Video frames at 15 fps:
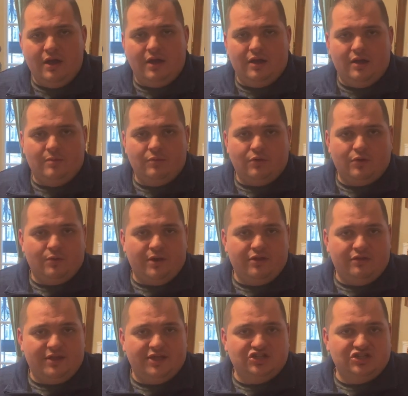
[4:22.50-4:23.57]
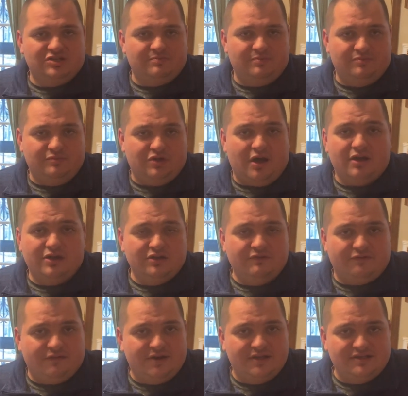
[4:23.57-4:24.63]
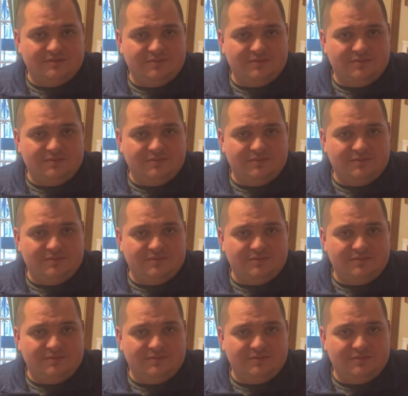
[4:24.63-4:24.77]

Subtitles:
or whether that's just talking to friends